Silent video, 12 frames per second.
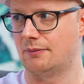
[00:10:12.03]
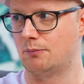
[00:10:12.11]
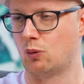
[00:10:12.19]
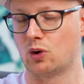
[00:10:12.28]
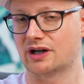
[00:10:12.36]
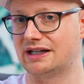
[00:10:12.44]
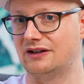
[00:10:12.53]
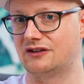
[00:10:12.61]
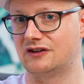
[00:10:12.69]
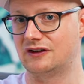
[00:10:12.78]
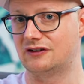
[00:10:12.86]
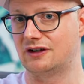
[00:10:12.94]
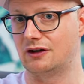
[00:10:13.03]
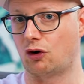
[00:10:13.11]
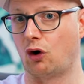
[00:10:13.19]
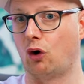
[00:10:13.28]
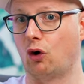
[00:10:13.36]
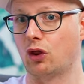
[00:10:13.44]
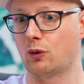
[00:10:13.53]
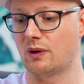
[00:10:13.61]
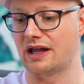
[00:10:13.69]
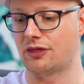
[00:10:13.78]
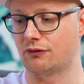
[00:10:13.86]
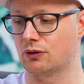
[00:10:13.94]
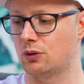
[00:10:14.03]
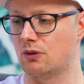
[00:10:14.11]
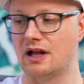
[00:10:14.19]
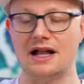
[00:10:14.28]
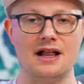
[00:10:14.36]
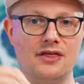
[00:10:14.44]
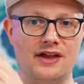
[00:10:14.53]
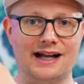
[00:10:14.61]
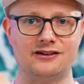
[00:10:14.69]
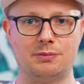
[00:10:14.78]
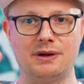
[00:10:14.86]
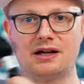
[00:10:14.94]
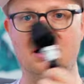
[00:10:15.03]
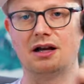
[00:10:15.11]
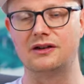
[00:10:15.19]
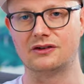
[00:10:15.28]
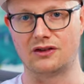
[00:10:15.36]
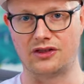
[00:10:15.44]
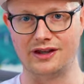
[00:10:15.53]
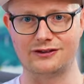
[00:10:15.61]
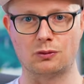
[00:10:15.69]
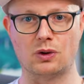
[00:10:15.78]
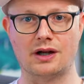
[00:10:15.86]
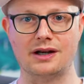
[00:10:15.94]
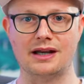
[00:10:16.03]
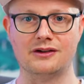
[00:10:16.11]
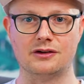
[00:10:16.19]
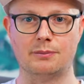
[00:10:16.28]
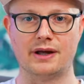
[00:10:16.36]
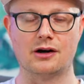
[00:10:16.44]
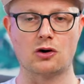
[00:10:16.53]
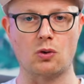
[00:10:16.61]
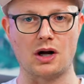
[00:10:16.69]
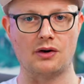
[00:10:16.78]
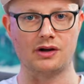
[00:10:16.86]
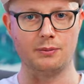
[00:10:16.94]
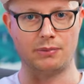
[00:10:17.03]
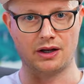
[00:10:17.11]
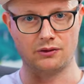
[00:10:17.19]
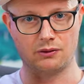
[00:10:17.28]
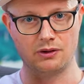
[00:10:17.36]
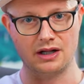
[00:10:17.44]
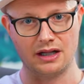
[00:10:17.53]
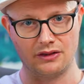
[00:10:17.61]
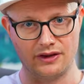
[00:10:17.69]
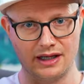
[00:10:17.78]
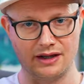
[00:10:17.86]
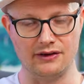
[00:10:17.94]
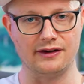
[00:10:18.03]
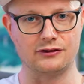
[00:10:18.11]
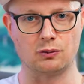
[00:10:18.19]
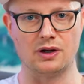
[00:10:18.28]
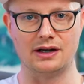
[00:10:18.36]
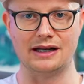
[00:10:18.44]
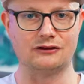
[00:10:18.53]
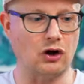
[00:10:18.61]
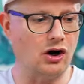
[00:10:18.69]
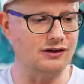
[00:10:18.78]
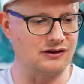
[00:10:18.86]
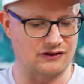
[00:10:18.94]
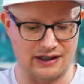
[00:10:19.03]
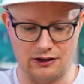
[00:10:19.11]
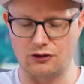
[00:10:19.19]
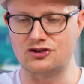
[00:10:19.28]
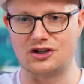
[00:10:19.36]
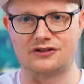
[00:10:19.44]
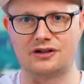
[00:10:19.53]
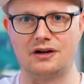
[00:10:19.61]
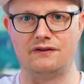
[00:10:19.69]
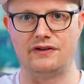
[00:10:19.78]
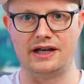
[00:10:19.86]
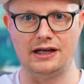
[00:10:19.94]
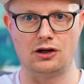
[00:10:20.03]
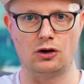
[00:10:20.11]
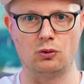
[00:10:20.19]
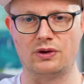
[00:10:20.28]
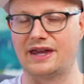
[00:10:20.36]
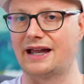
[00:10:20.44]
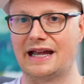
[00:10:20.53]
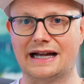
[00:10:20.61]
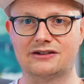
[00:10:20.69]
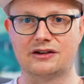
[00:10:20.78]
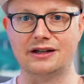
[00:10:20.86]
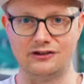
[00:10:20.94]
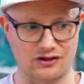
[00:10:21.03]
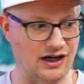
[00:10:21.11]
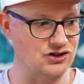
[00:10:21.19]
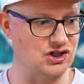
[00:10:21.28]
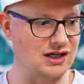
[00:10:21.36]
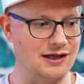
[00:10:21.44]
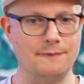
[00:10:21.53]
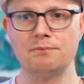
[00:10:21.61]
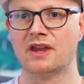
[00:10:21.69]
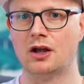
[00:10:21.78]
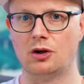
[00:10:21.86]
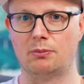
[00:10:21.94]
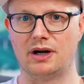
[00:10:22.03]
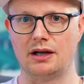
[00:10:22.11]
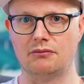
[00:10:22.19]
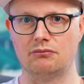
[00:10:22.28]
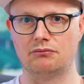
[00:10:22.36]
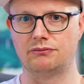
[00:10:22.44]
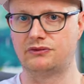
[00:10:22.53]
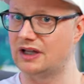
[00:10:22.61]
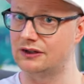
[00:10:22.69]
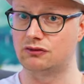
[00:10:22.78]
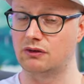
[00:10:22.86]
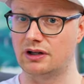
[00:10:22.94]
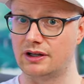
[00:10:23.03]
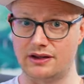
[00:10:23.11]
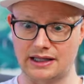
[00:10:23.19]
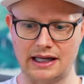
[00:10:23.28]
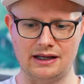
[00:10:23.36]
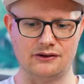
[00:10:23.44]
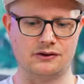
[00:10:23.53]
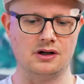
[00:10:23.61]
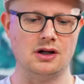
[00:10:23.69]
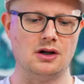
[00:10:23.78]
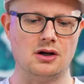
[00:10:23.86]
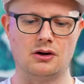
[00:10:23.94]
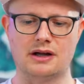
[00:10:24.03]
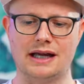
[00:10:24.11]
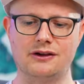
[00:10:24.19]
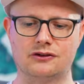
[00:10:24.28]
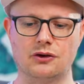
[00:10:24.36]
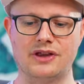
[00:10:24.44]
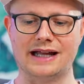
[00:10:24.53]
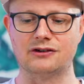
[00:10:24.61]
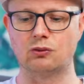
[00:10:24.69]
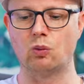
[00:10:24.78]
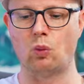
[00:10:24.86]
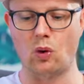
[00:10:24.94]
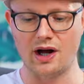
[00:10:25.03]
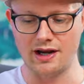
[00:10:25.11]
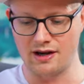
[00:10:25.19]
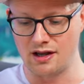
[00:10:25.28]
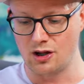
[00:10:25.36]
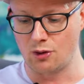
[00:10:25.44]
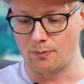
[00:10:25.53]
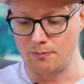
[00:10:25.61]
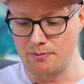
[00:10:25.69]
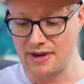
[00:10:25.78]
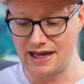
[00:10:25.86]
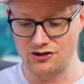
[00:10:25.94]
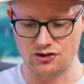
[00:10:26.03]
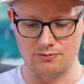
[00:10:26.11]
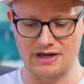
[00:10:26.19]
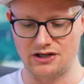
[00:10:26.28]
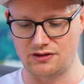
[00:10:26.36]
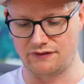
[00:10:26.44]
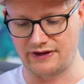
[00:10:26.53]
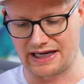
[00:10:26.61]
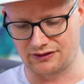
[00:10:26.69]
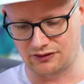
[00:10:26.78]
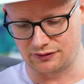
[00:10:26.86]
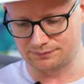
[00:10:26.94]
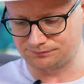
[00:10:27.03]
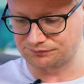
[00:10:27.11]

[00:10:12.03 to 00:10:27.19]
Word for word: more consistent all the way through. That's because this one is a better quality bundle than this one. It's hard to tell just in a video without actually touching it, but that's really the case. Okay, so that's one major, major factor.